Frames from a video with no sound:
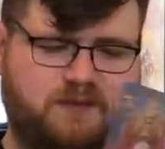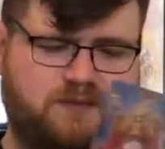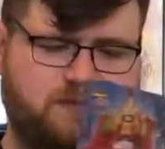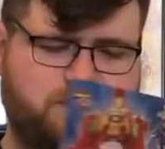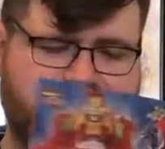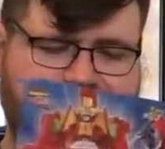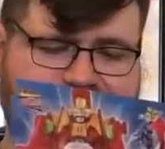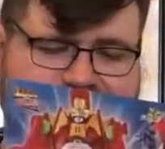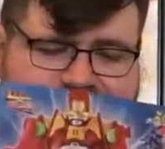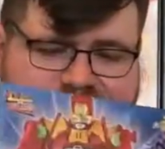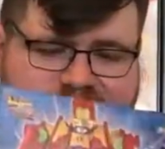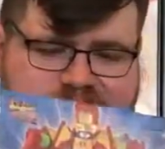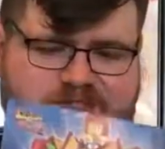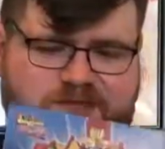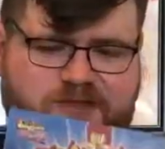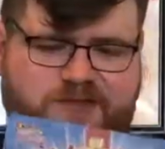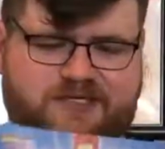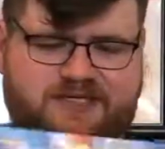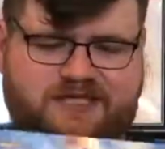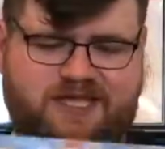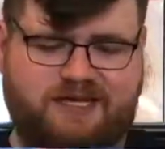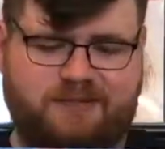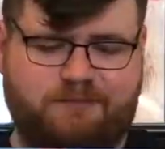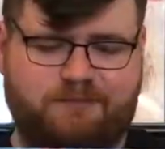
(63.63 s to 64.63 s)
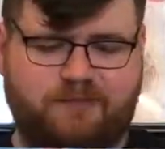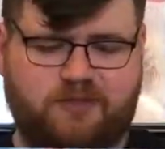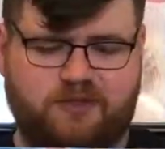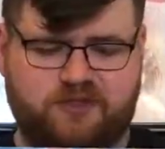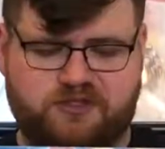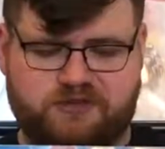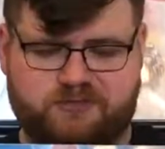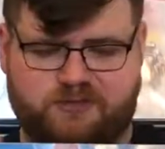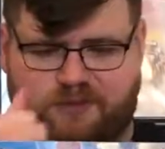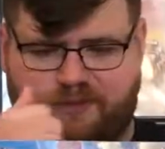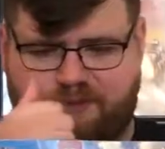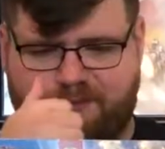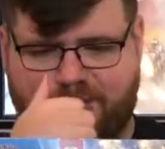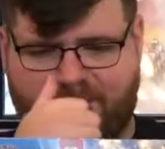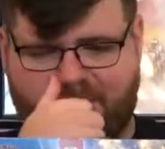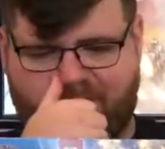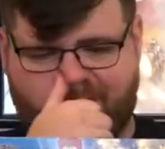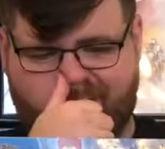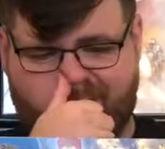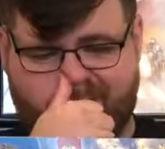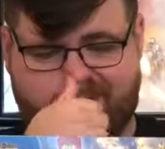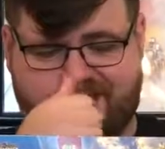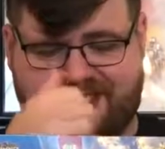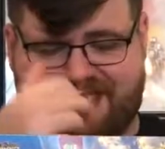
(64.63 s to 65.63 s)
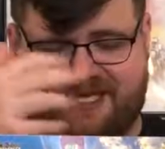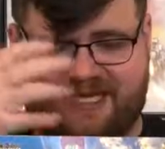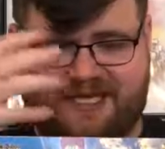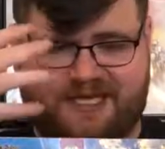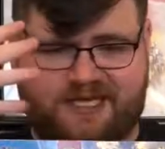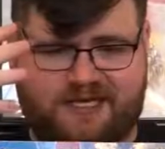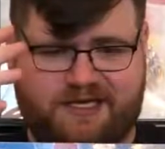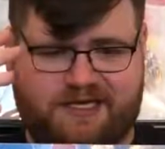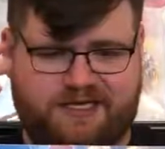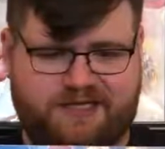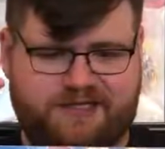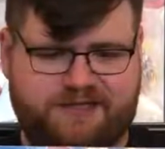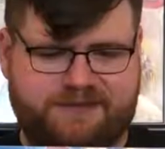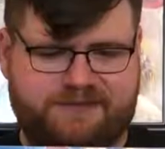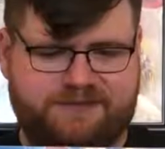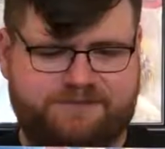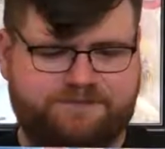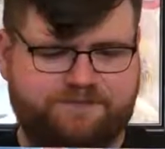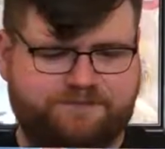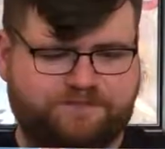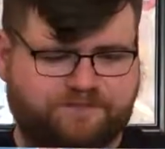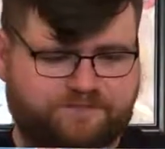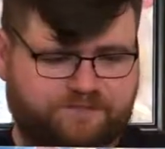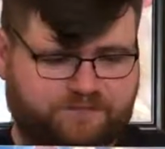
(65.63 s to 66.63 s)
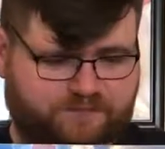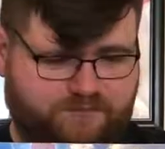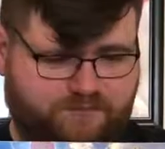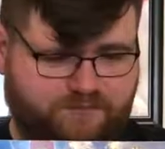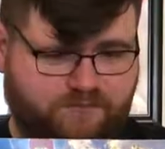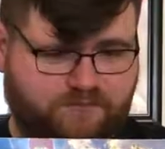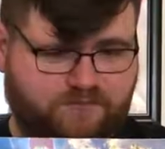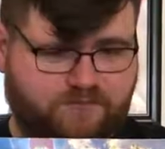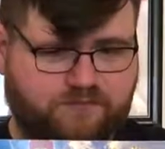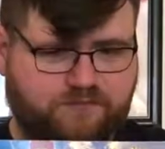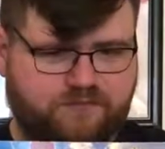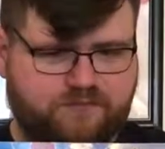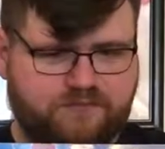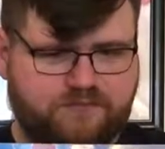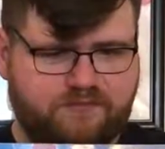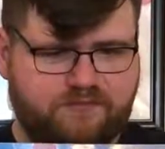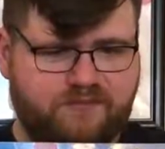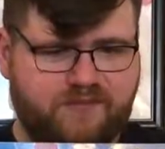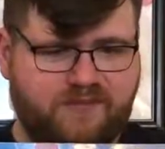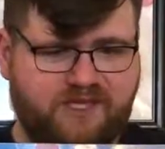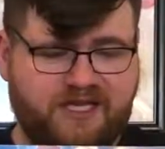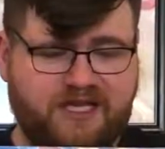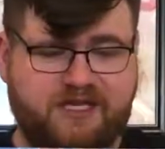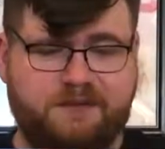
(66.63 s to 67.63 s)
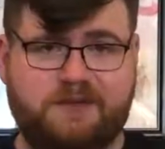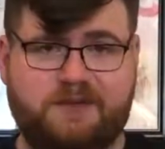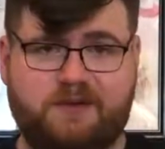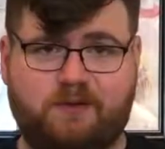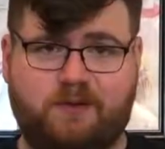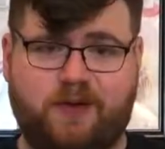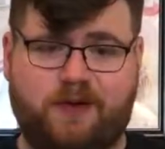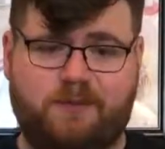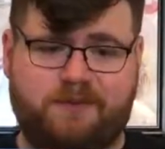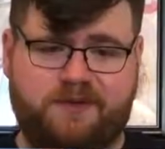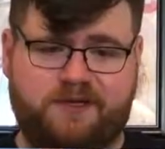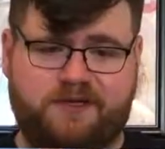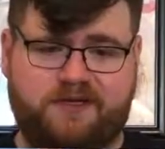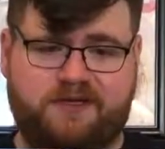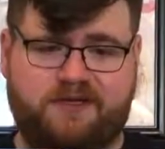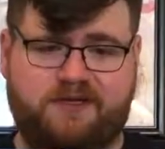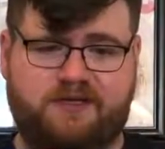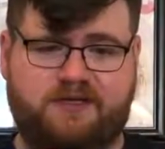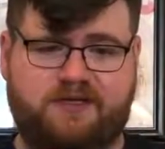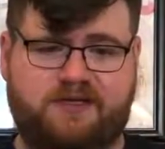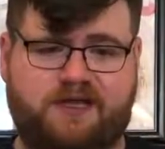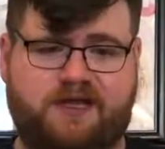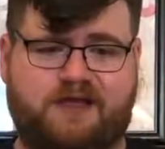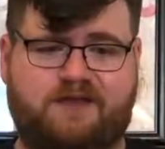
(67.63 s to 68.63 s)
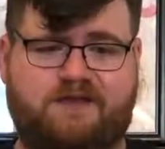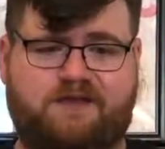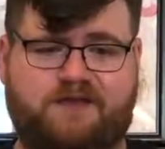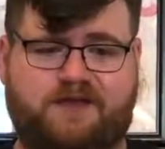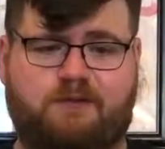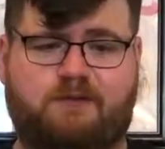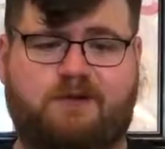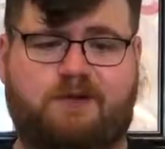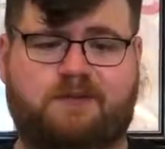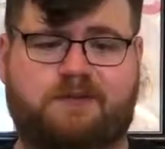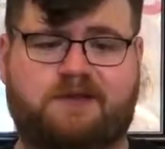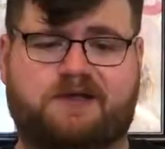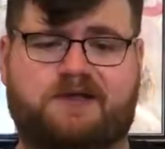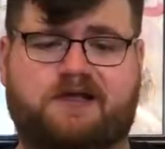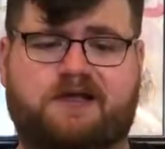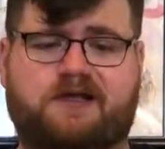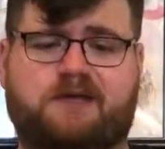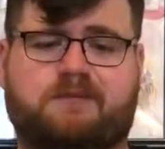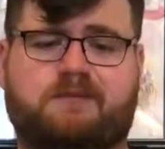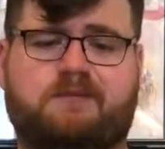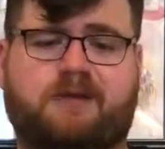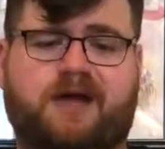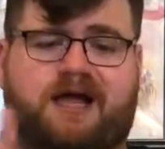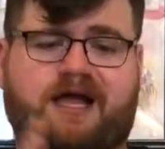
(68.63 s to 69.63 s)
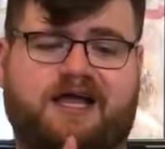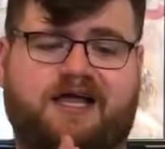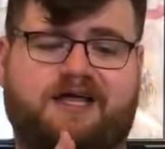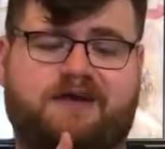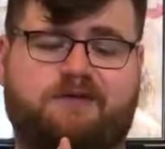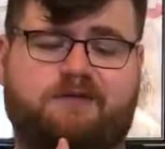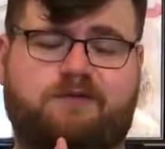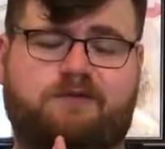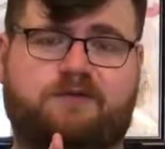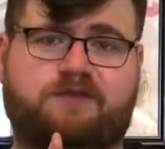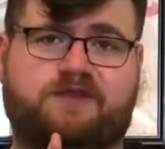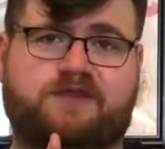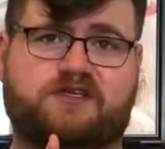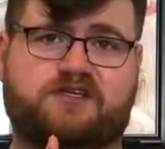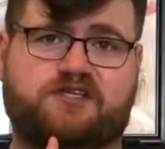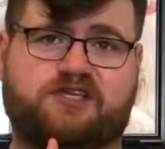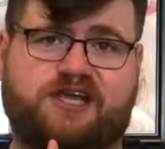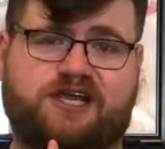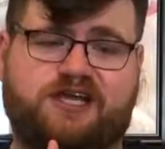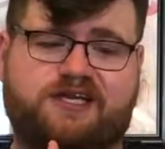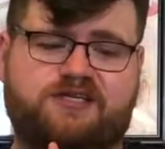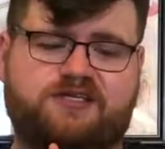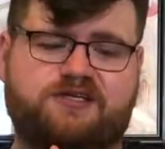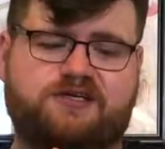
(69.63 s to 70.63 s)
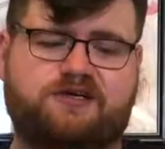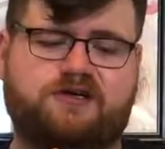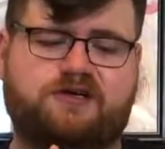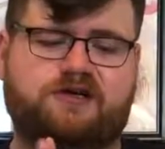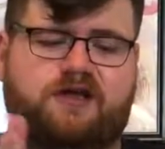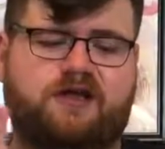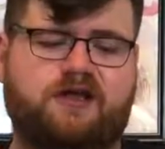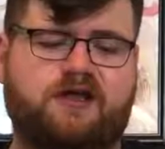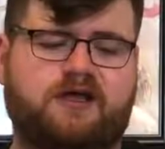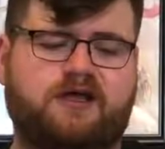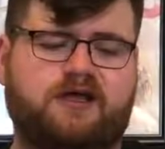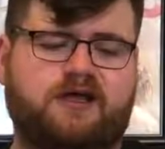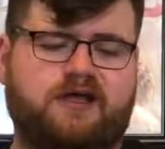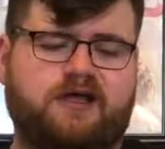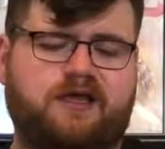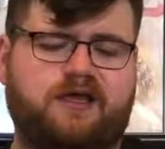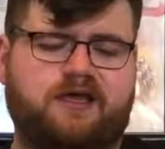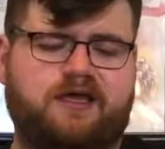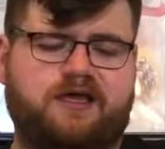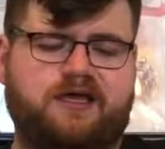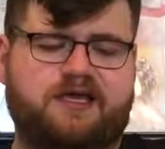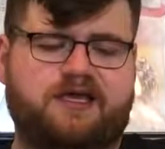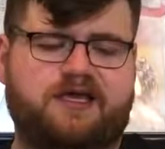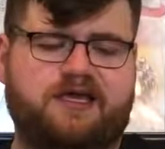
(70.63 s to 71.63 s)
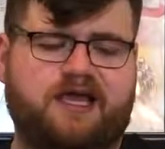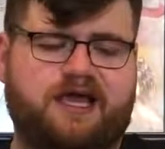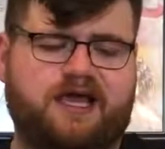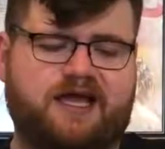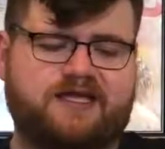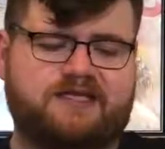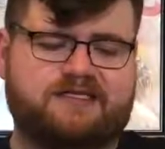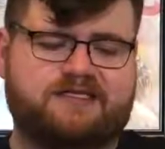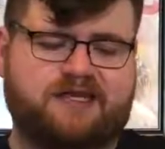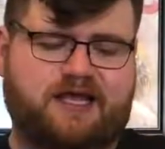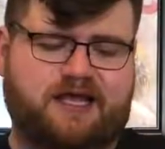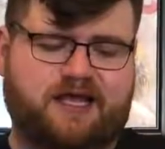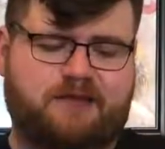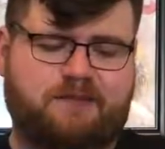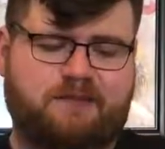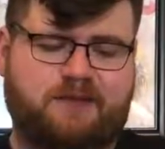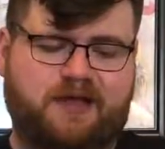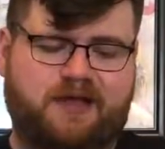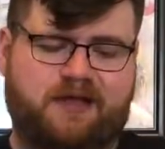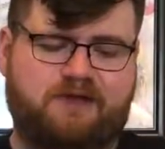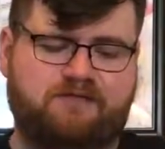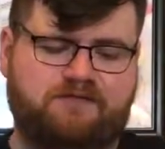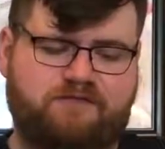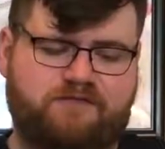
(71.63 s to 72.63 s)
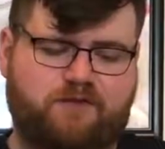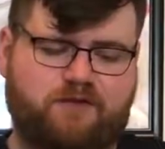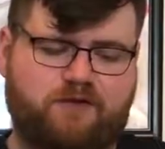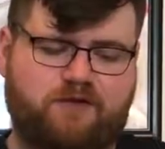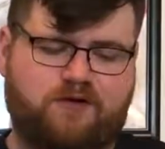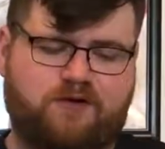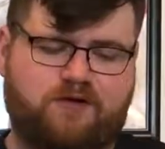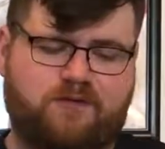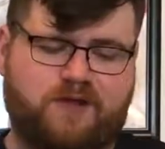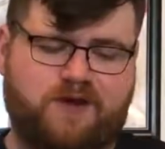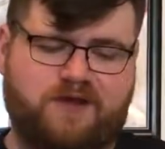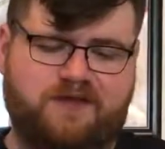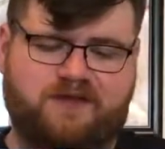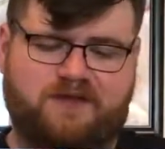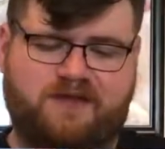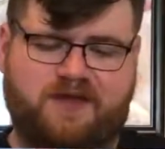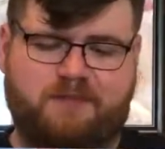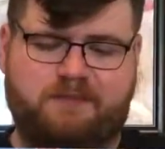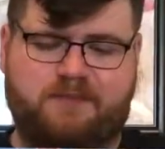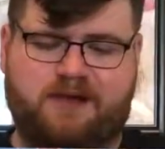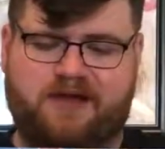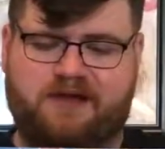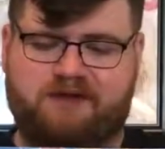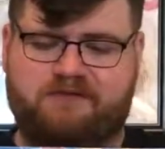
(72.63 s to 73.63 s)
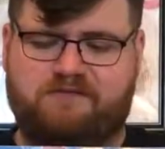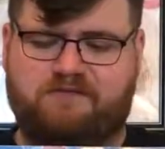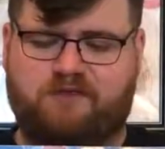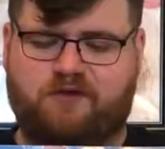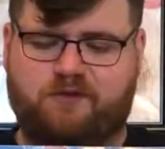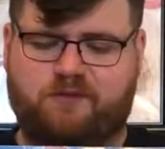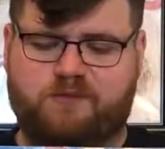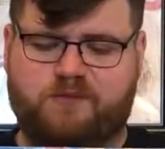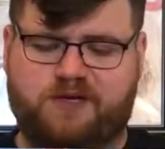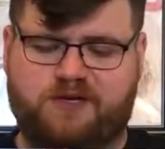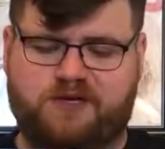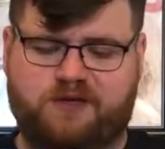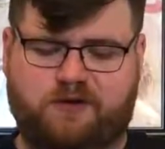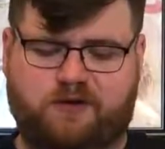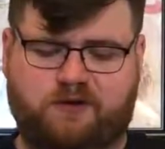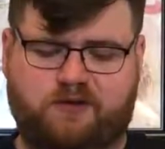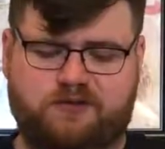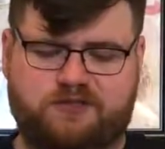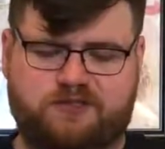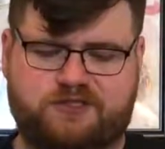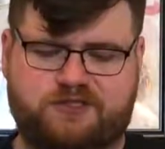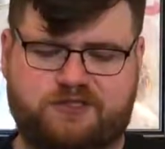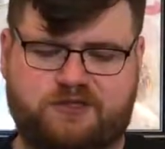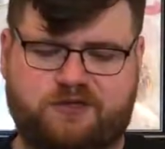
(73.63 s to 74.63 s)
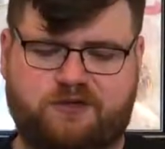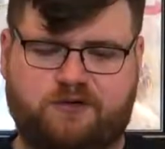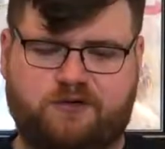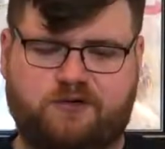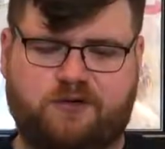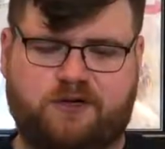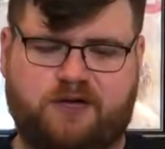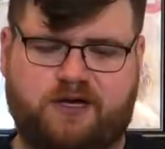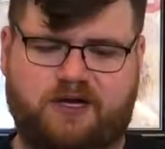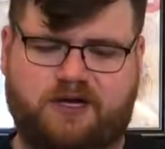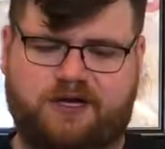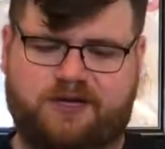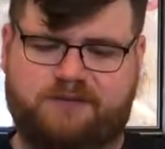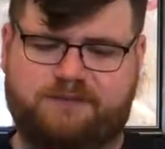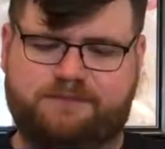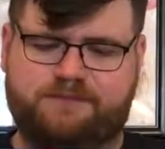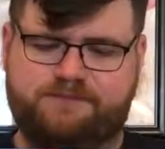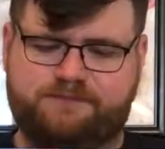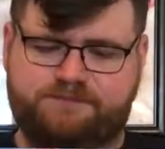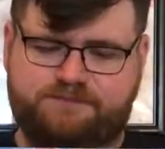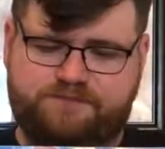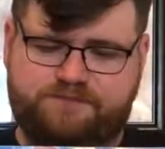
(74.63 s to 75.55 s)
But yeah, so he's got multiple modes. He can be a weapon, and then that weapon can combine with the changer. He has a mecha form, and then that mecha form can also